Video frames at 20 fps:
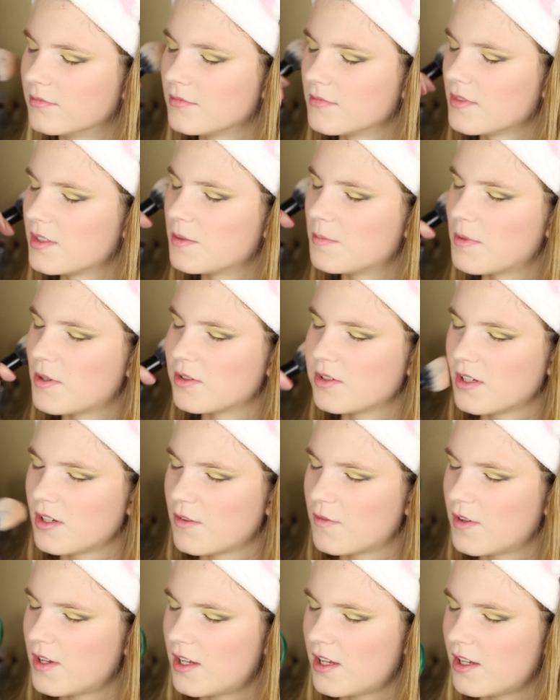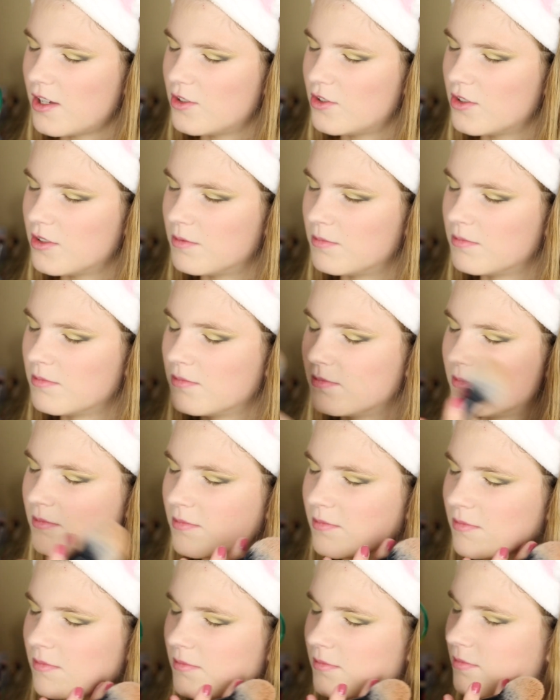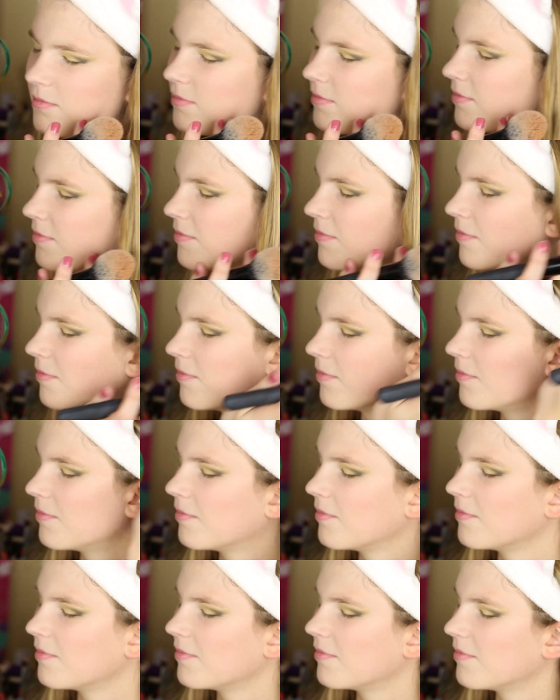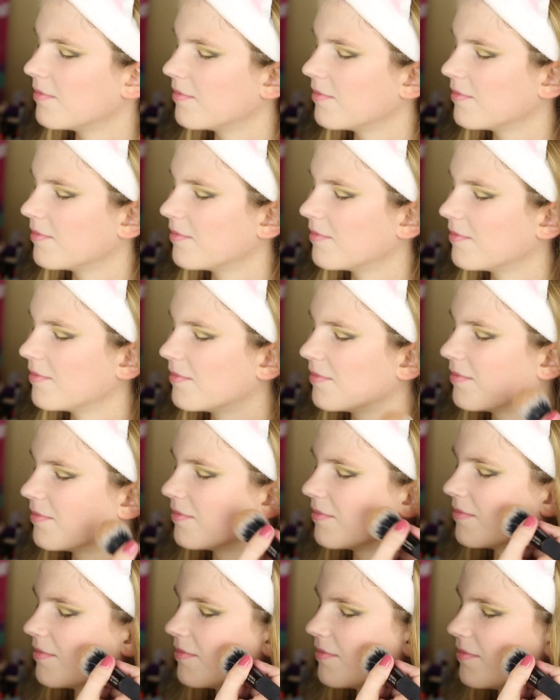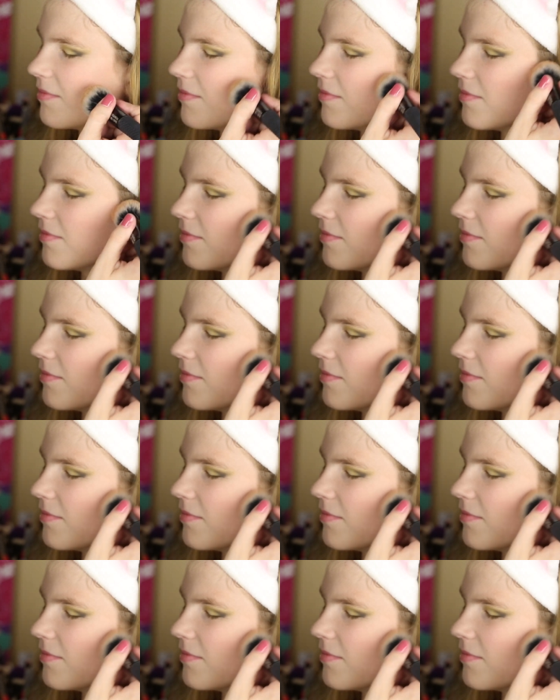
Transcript: It smells like a vacation. It's vacation in a